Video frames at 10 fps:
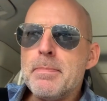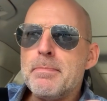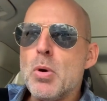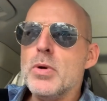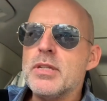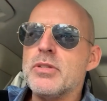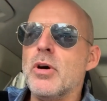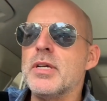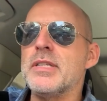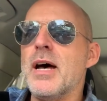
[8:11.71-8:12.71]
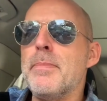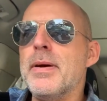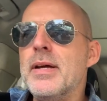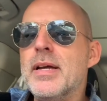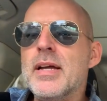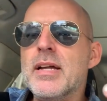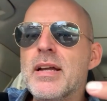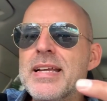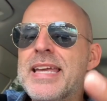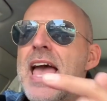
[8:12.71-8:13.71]
pull your socks up,
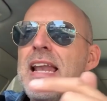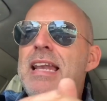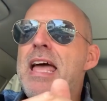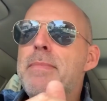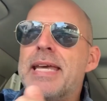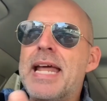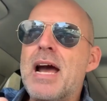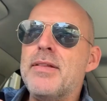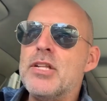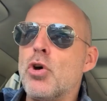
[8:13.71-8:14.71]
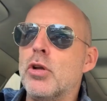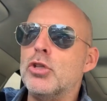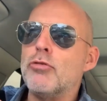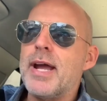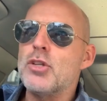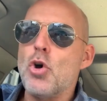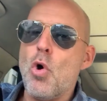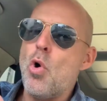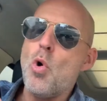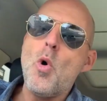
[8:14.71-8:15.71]
get let me get out of this contract,
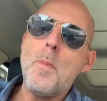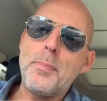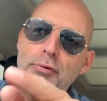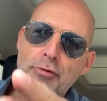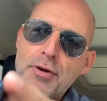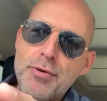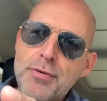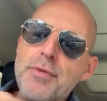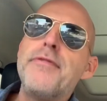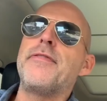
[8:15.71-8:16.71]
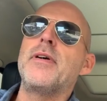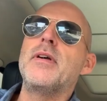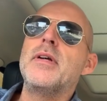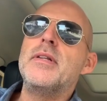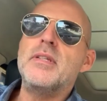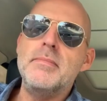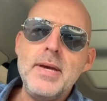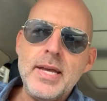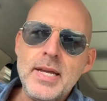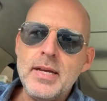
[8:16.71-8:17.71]
or prove to
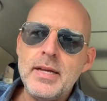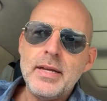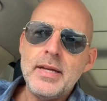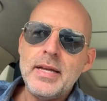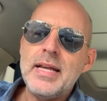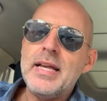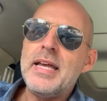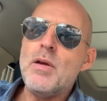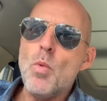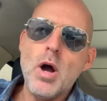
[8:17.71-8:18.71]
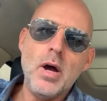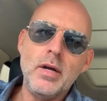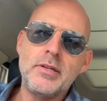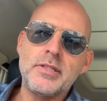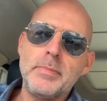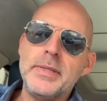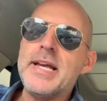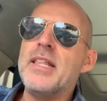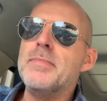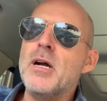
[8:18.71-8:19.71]
me it works because
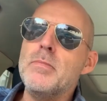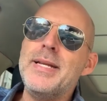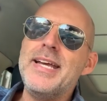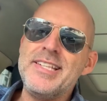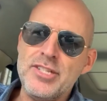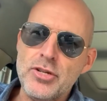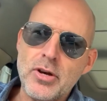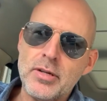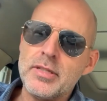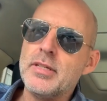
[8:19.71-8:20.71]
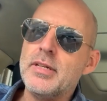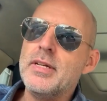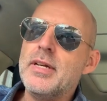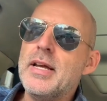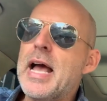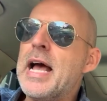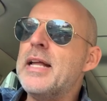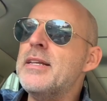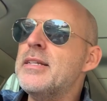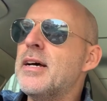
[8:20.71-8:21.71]
at the moment it's not.
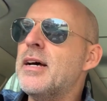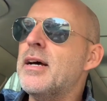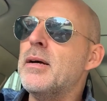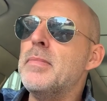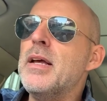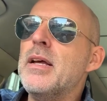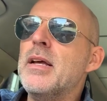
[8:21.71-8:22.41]
And um,